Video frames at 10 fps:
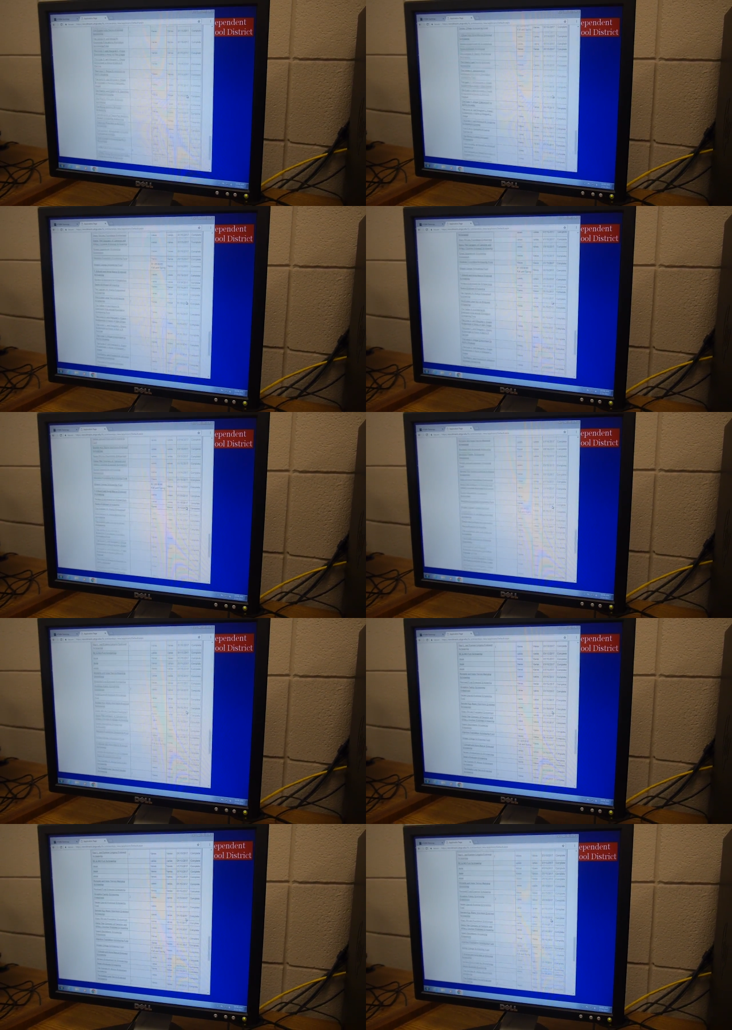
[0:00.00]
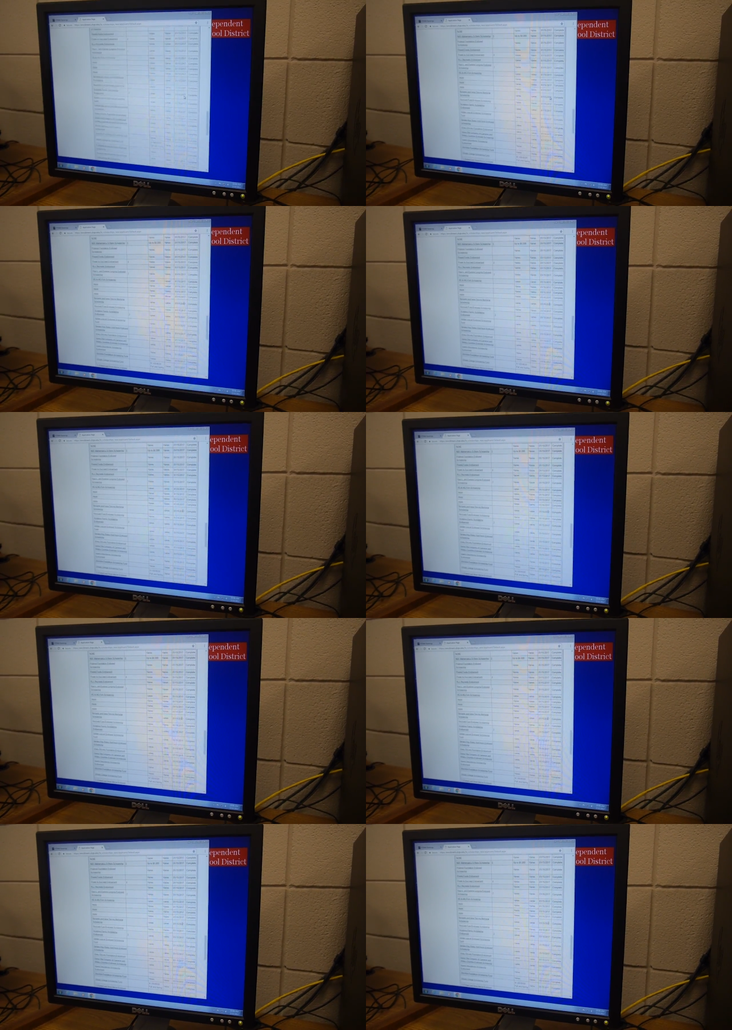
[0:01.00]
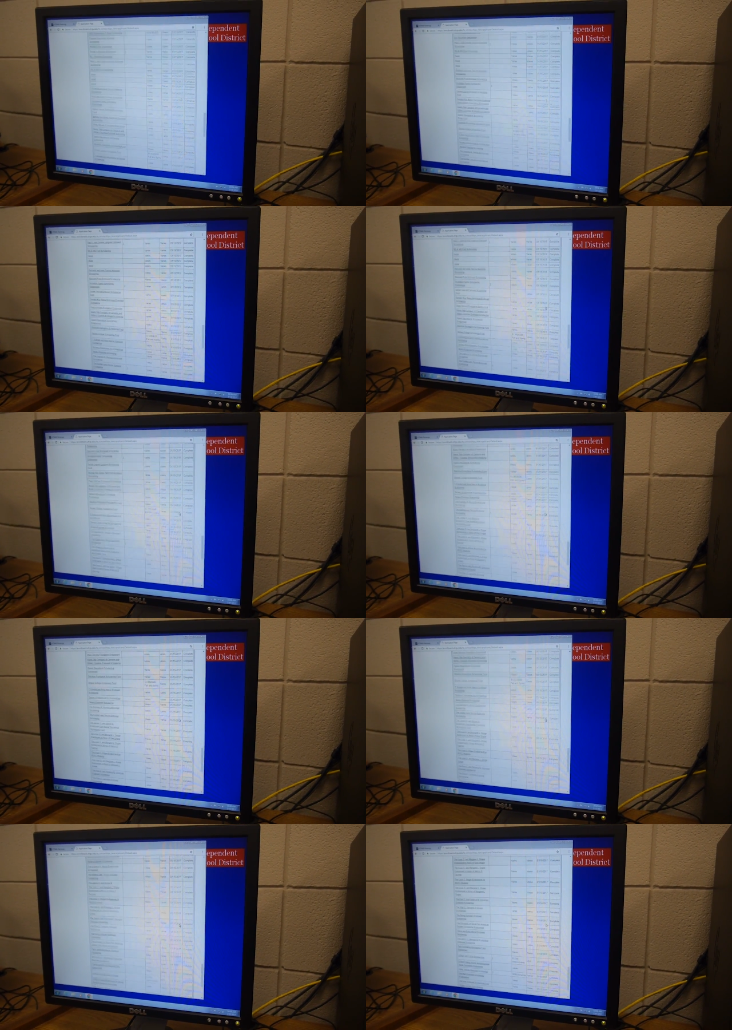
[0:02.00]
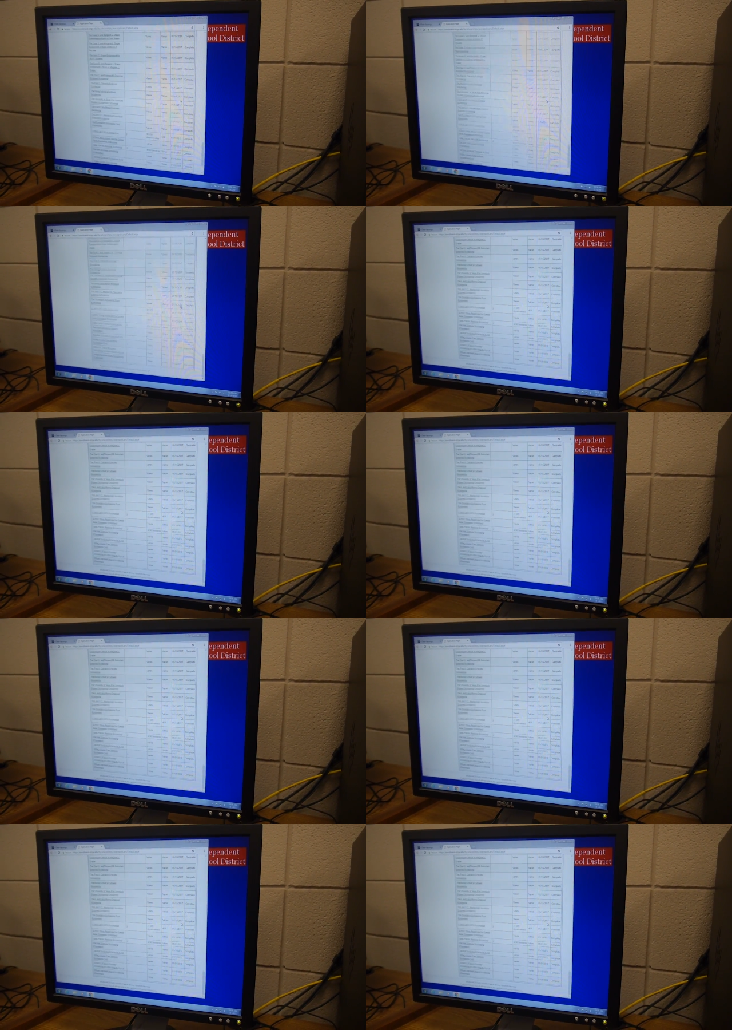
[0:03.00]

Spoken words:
Nobody's mouth can be seen.